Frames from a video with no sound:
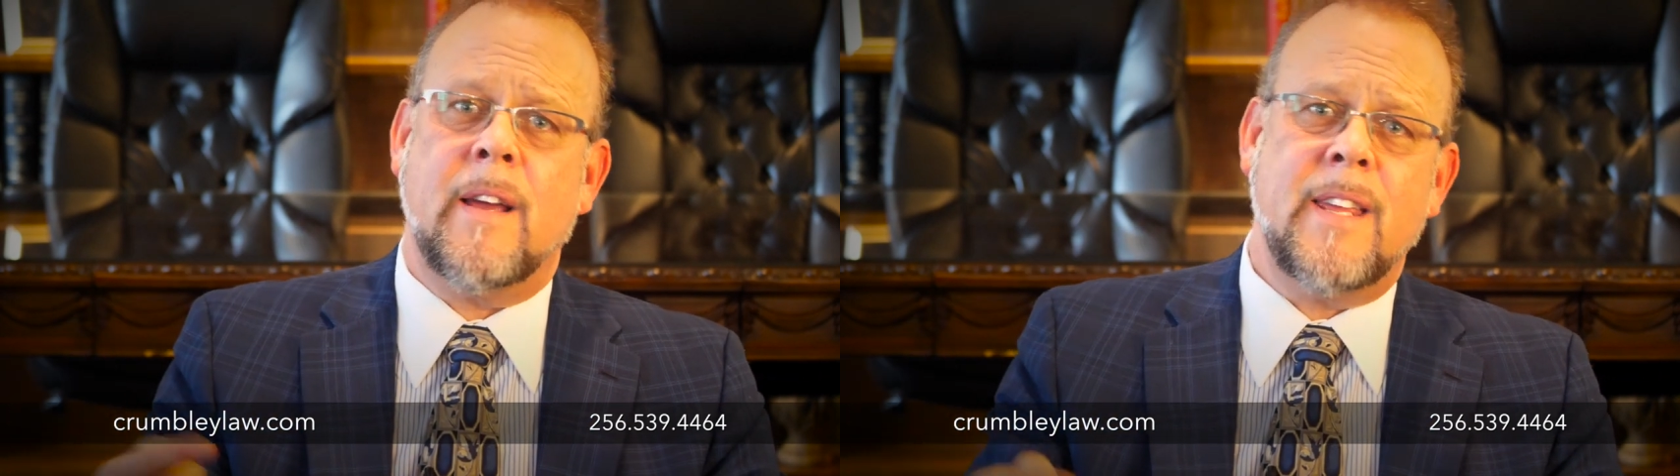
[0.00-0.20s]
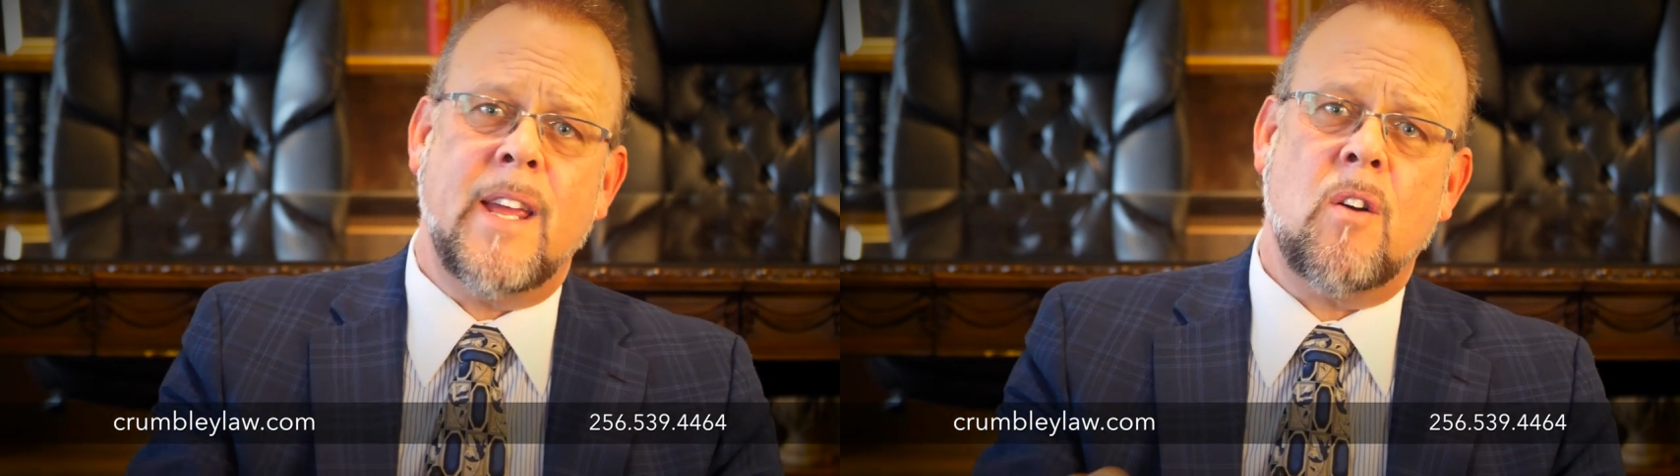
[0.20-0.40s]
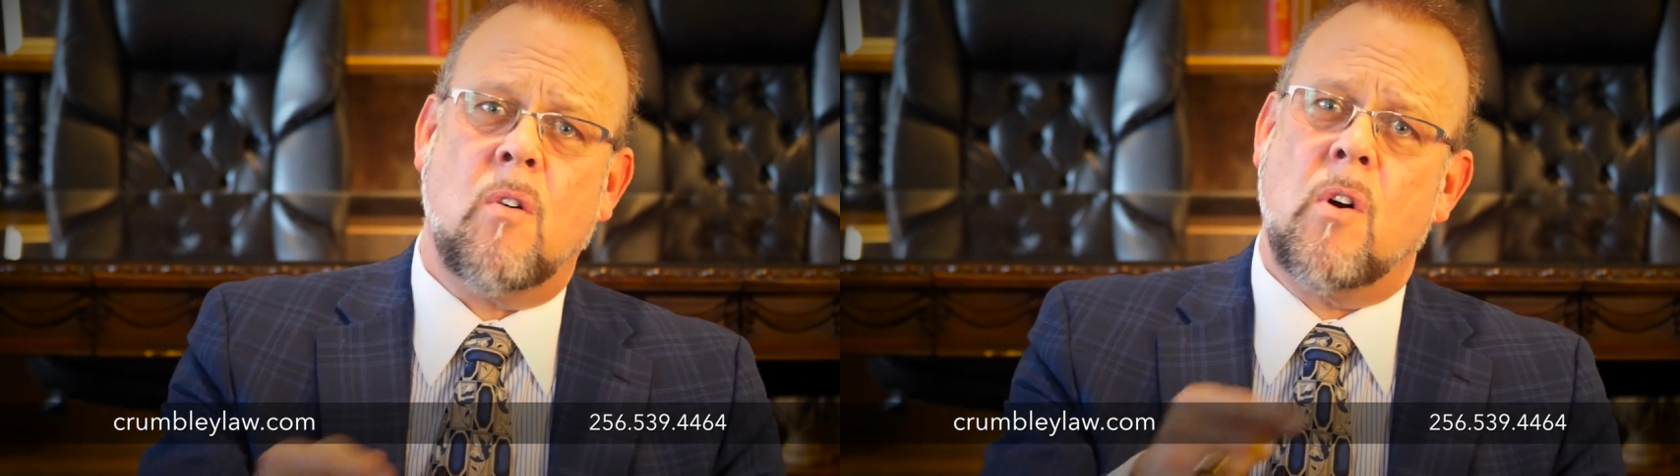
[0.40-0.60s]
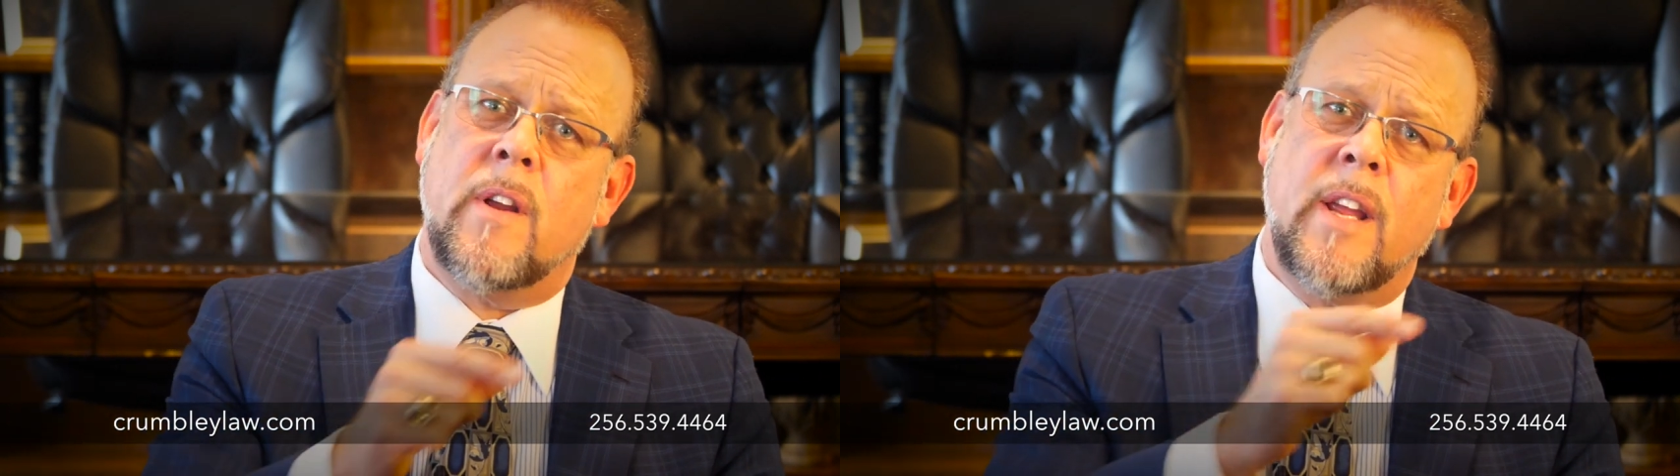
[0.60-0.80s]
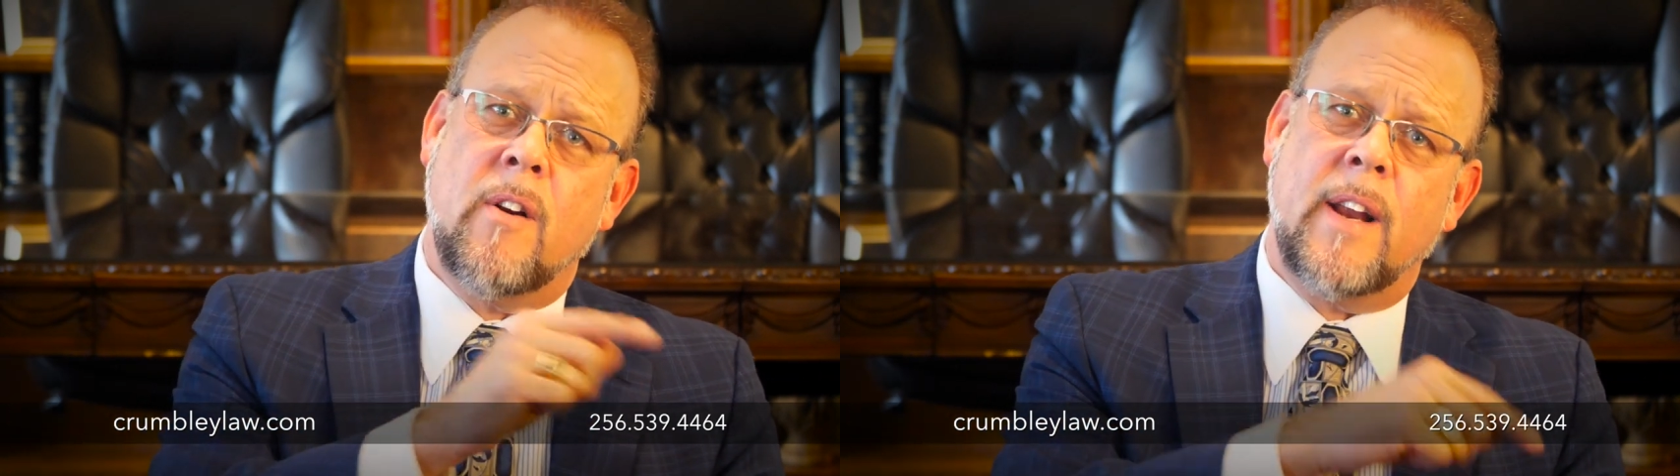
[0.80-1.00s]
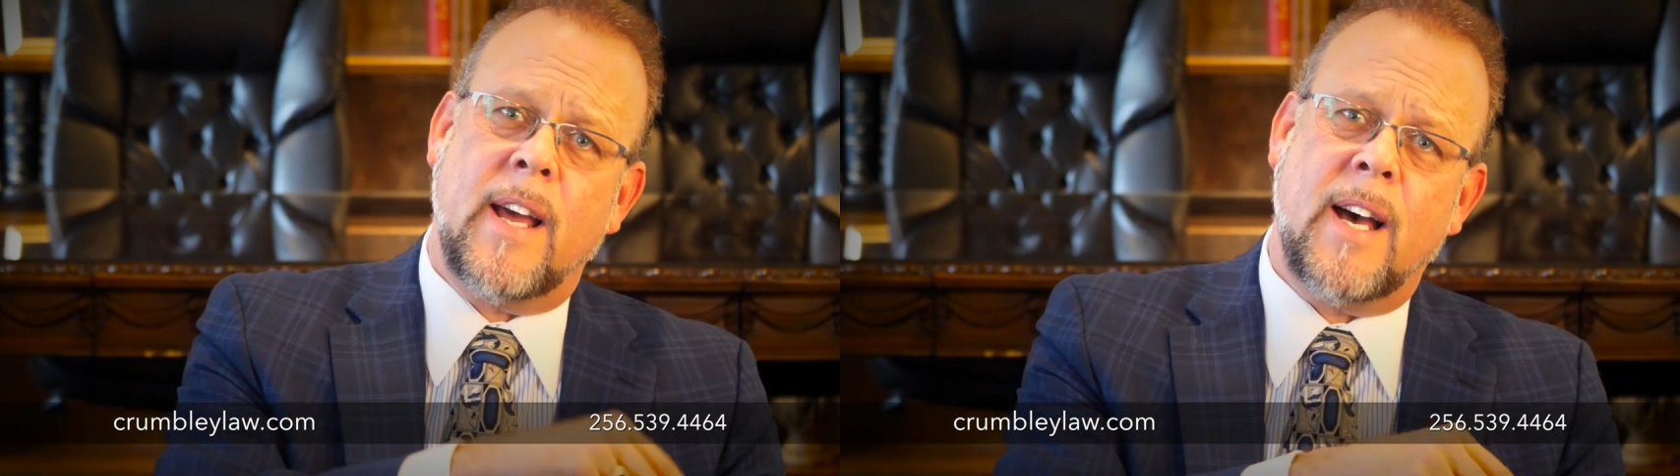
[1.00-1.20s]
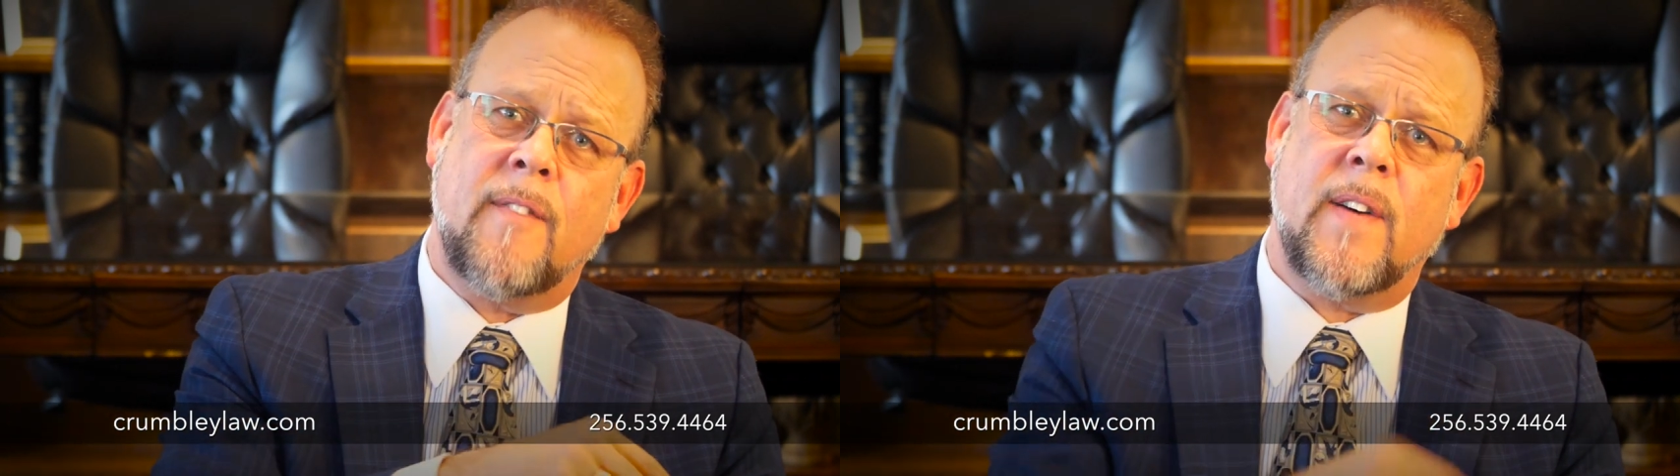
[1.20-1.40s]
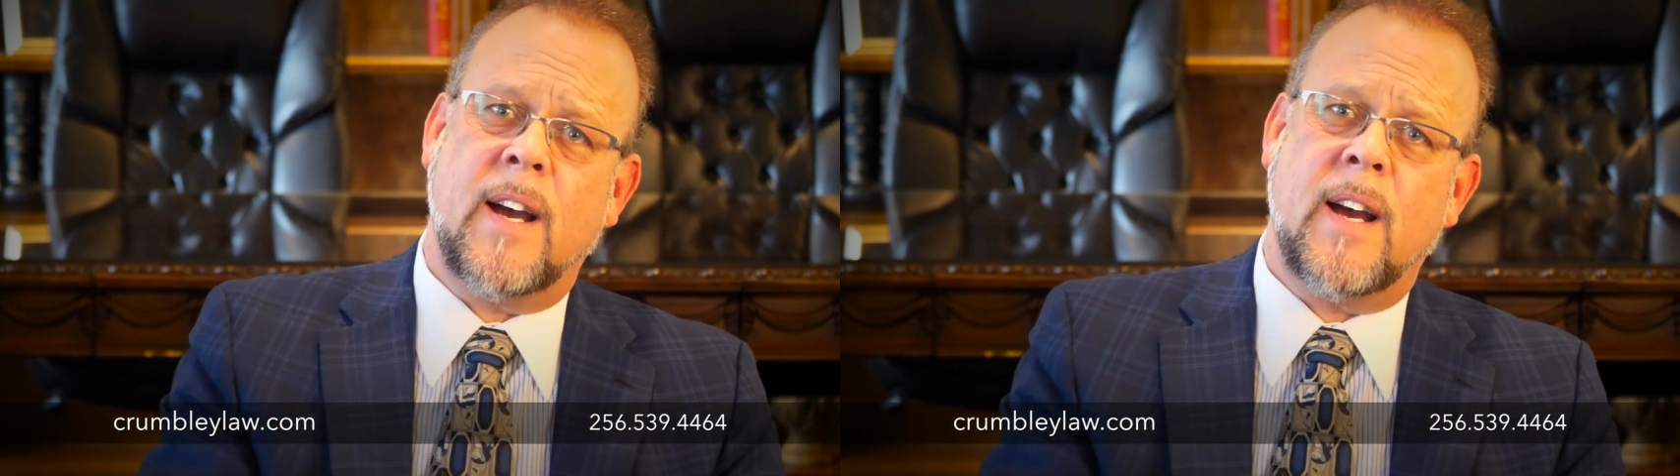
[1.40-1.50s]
a year or a year and a half